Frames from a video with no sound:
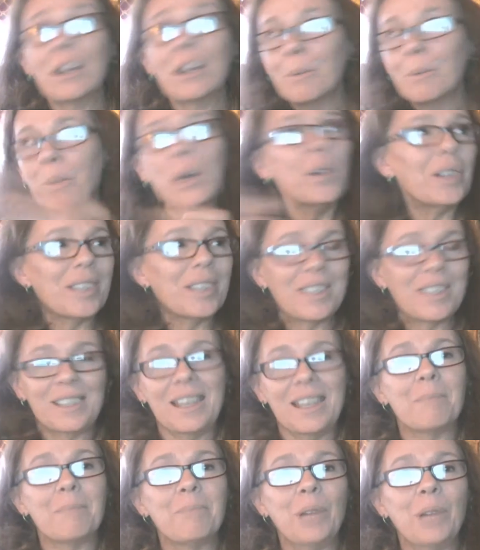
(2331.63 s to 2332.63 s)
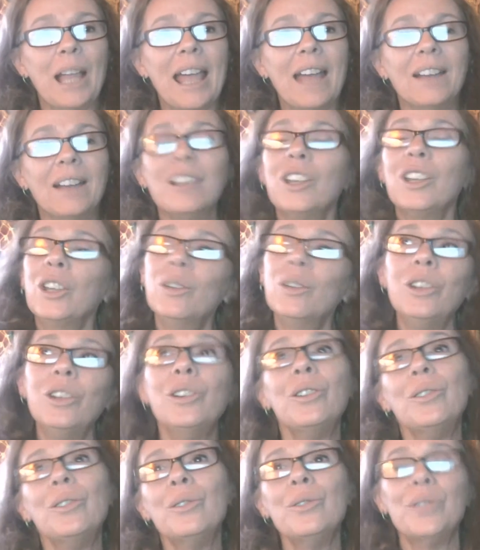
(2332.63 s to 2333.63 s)
They're both the same plant. You
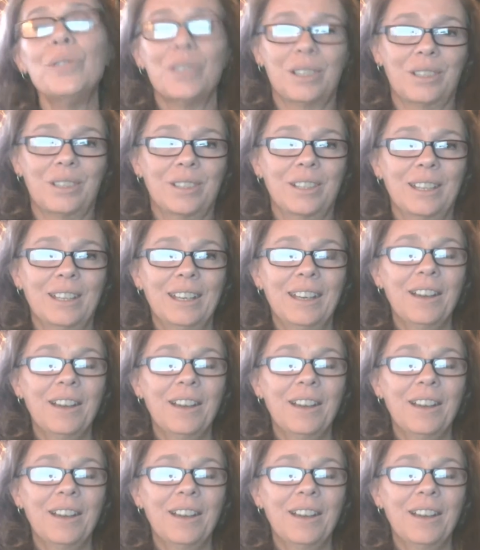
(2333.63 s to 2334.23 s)
lose.